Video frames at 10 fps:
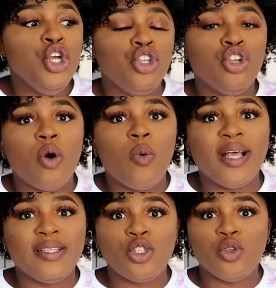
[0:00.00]
You do not
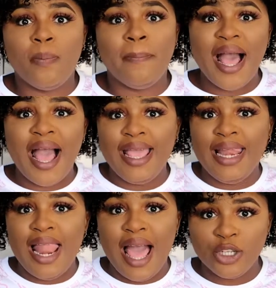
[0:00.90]
want to buy a
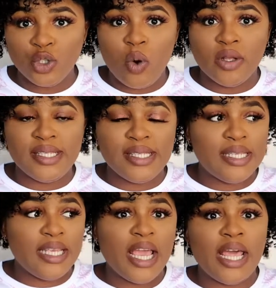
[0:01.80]
large quantity